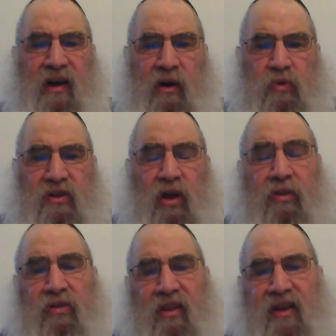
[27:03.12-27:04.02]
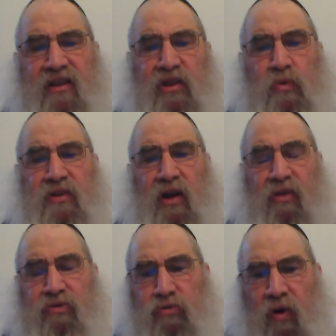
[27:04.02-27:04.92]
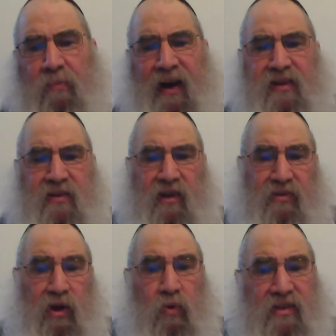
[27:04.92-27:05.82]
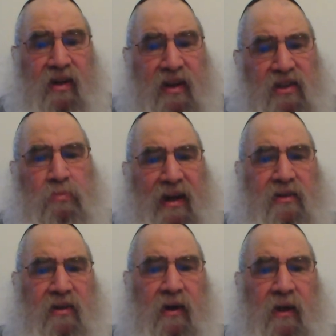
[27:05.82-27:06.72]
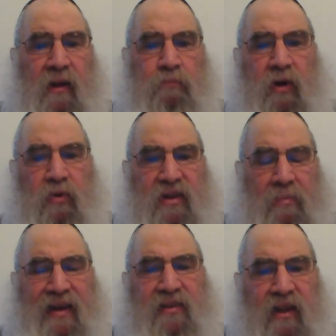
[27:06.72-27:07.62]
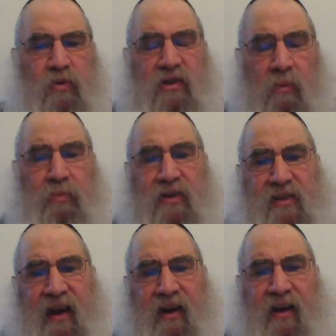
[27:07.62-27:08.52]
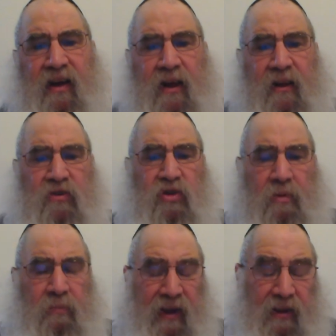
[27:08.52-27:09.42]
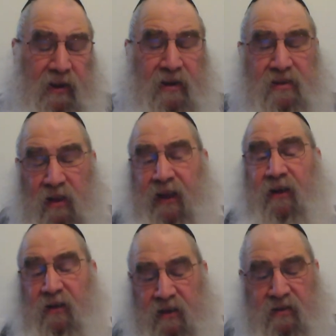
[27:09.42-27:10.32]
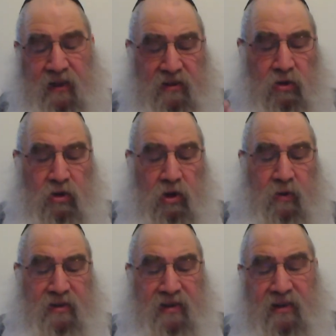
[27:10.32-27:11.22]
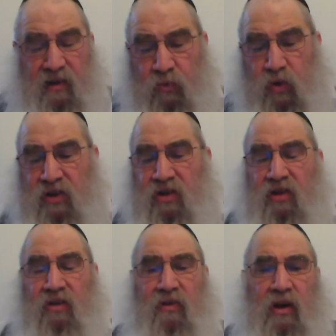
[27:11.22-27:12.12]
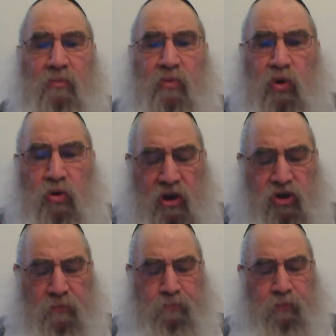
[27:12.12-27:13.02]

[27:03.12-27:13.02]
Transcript: and it was done, the Isser was done through a Maisa, even though it wasn't his Maisa. But it was a Maisa that was done Birtsoini, so Mimel, he's like, that's look at what it says here, which is Dvaran Mukhudashim.